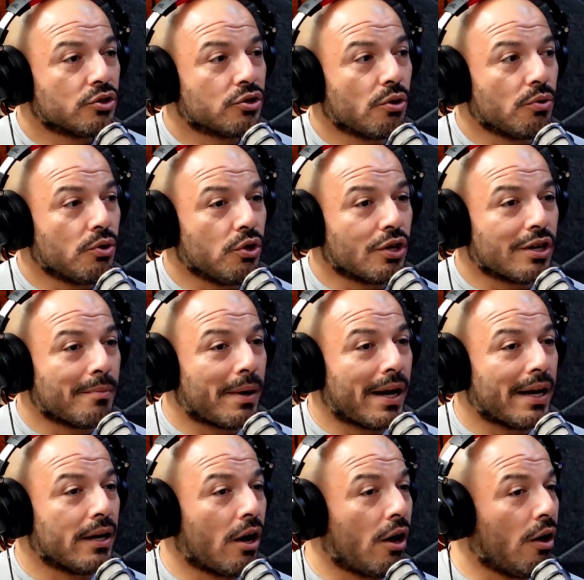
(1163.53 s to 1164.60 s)
So you
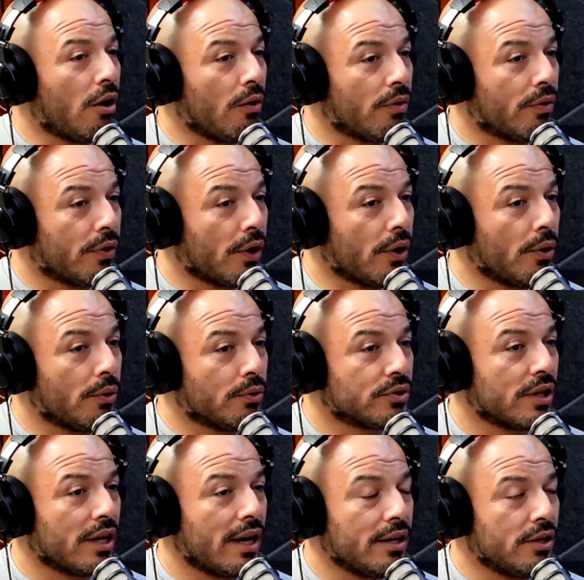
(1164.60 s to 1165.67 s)
combine all
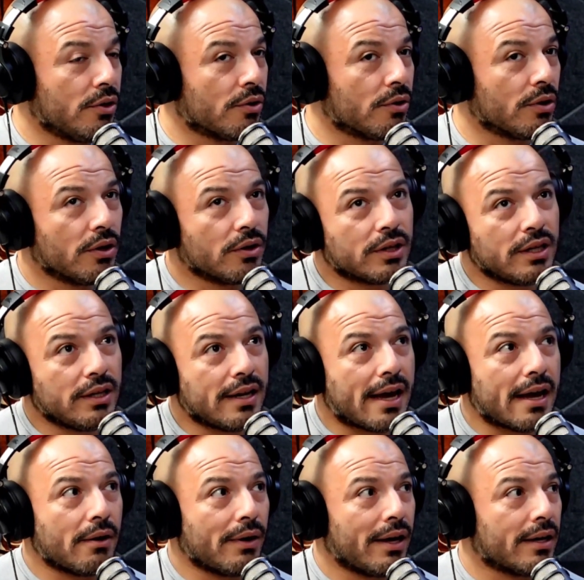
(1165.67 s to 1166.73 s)
those and you're looking
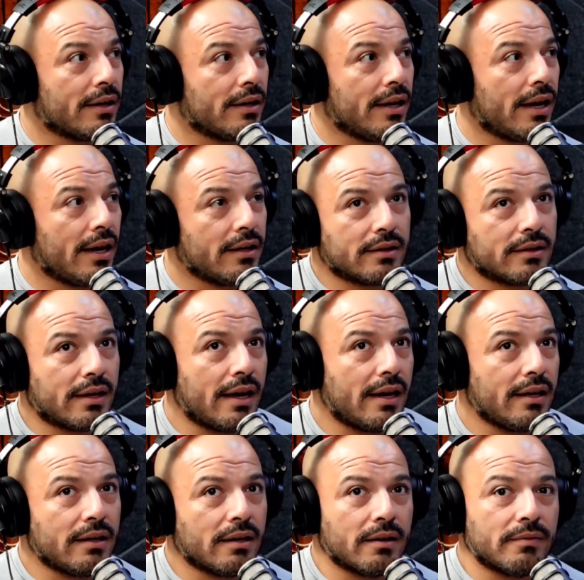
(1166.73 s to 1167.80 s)
now at a net
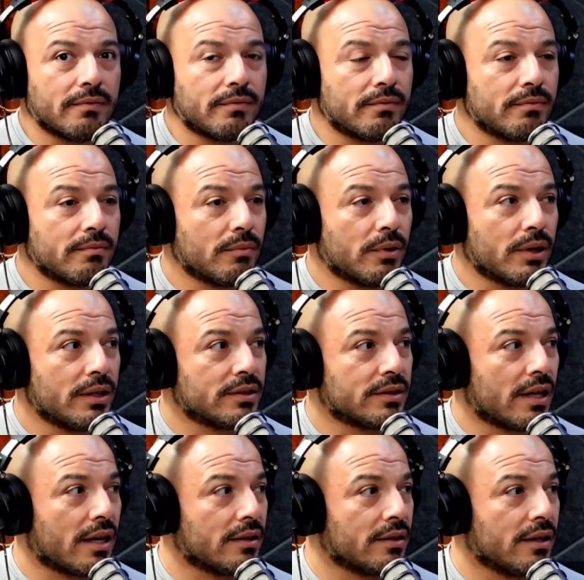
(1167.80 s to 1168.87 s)
gain of what is
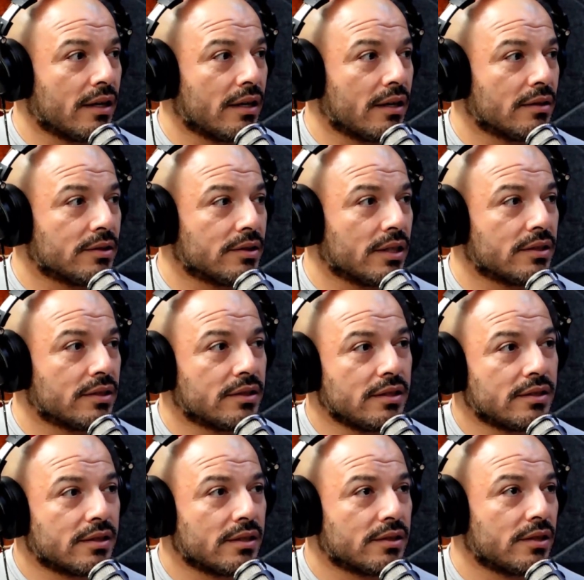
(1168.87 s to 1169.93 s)
that uh 60
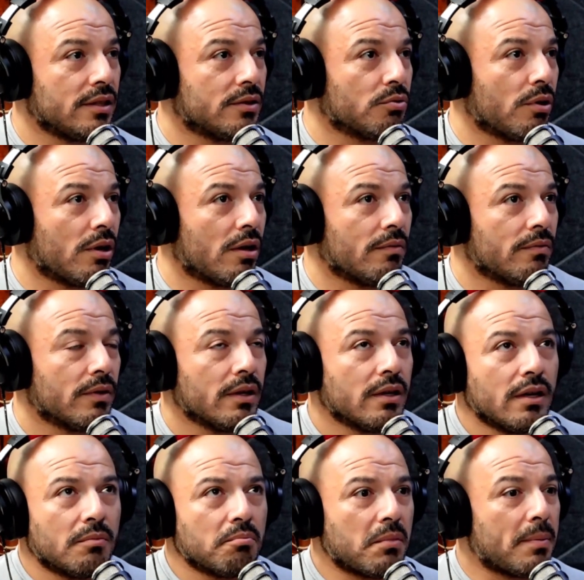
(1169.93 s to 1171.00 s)
60 12
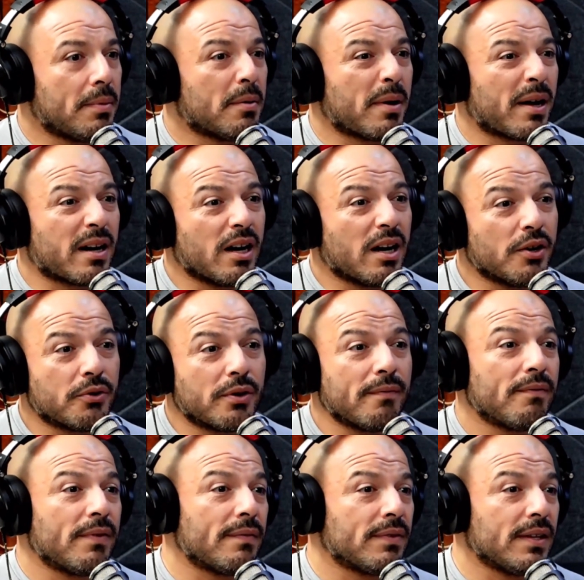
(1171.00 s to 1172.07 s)
maybe about
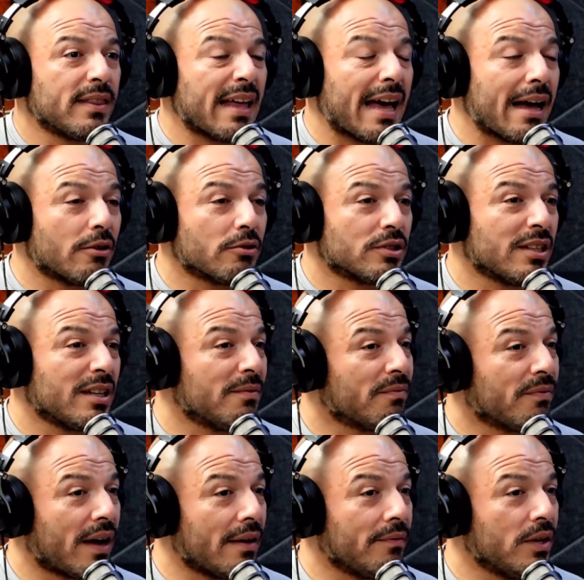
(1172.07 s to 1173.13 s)
150,000 in
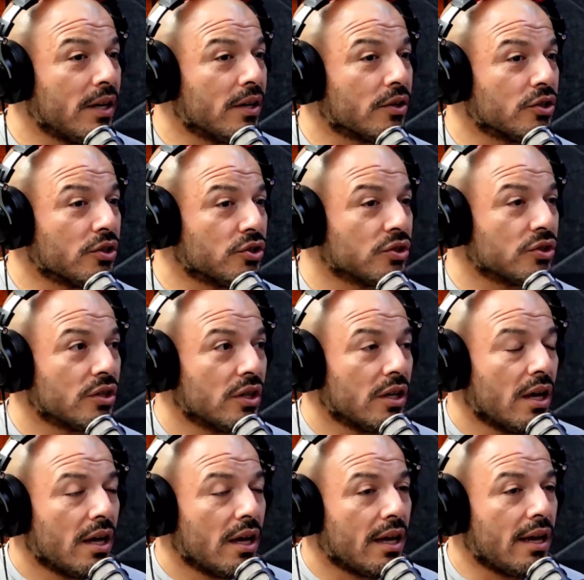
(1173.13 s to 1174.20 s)
5 years.
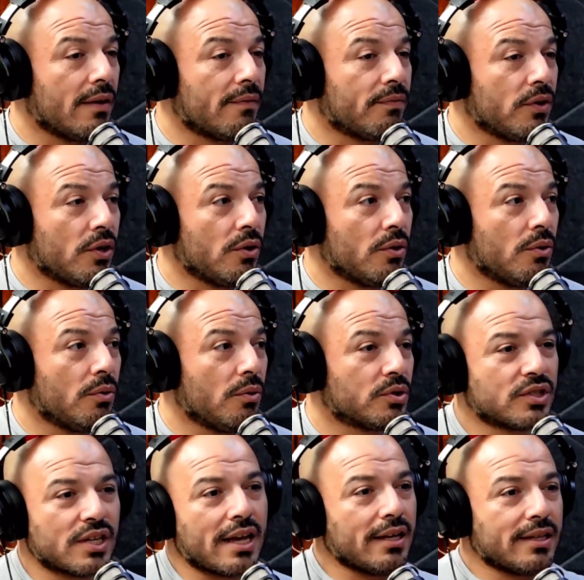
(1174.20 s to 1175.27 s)
If you
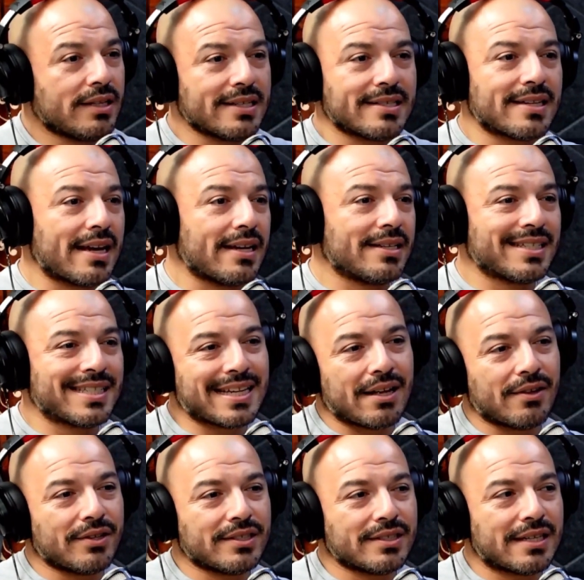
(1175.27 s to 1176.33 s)
say decide to
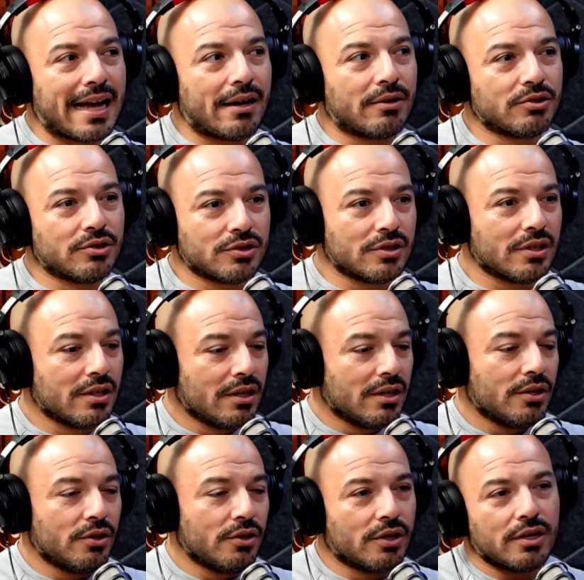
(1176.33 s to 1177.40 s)
sell this house,
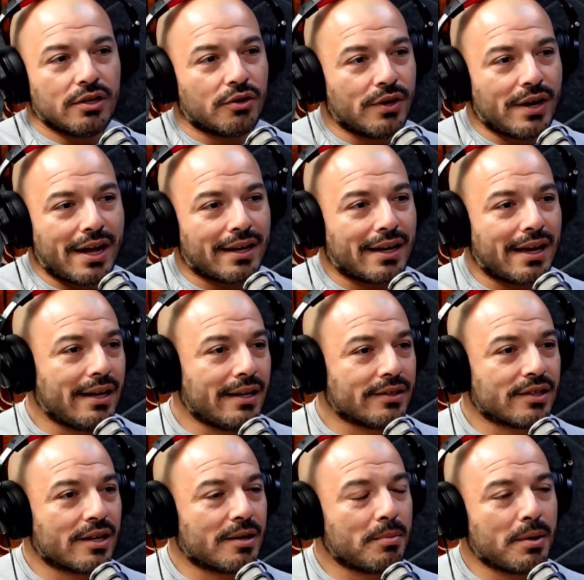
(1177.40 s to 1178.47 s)
your your net gain
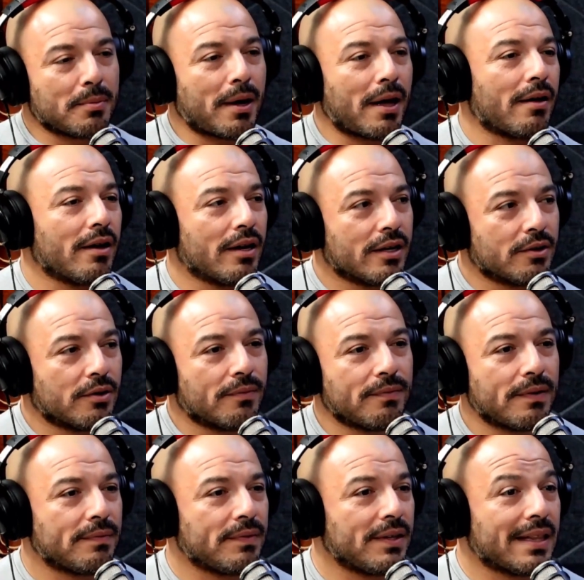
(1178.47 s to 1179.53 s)
is going to be about
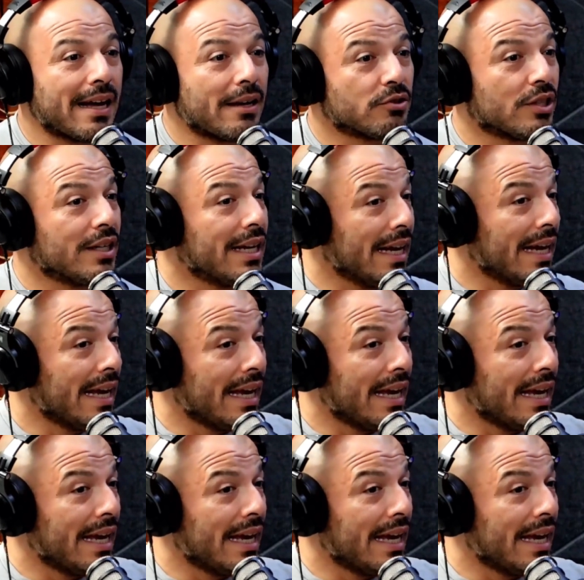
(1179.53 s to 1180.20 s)
150,000.